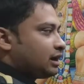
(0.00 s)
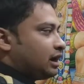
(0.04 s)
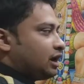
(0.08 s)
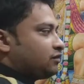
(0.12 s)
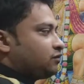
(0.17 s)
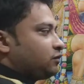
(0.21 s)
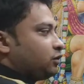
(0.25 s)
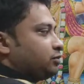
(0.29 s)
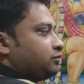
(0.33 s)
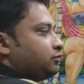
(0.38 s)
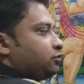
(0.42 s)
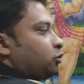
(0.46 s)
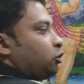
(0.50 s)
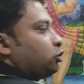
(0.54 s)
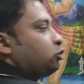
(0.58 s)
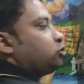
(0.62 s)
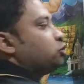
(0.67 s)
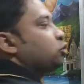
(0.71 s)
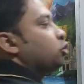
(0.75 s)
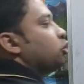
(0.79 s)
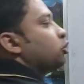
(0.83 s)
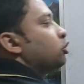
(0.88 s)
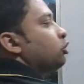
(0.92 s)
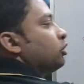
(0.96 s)
Carbon
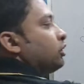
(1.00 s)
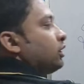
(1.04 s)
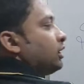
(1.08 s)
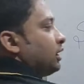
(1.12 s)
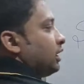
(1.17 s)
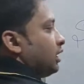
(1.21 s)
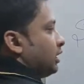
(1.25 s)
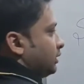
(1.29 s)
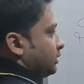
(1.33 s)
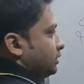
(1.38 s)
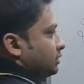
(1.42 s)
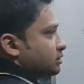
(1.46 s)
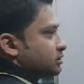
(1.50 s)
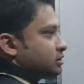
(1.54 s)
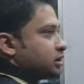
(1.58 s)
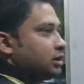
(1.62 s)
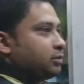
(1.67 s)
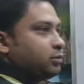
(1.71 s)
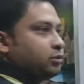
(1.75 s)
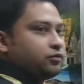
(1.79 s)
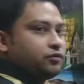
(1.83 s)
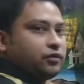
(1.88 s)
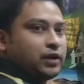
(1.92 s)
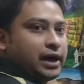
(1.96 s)
4 to others,
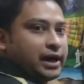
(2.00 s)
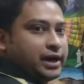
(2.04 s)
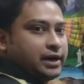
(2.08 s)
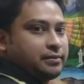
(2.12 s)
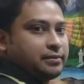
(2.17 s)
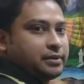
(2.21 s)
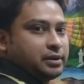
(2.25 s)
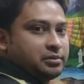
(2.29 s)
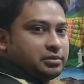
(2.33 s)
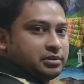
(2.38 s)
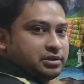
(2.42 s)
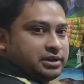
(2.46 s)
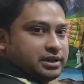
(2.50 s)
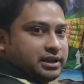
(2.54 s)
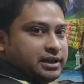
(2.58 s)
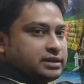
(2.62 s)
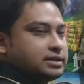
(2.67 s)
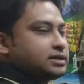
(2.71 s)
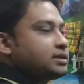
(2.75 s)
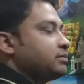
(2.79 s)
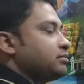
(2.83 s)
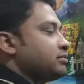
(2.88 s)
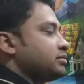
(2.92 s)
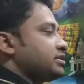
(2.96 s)
carbon 5, carbon
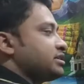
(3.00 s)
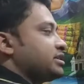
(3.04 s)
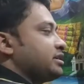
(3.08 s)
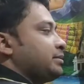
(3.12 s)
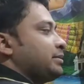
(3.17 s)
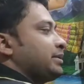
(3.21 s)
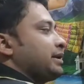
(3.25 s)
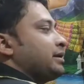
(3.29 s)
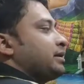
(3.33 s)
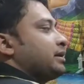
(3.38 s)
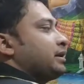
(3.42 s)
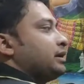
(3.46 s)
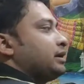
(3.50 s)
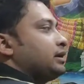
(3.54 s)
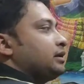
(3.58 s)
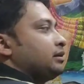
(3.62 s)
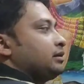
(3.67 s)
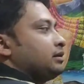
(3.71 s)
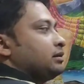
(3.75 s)
6, carbon 7,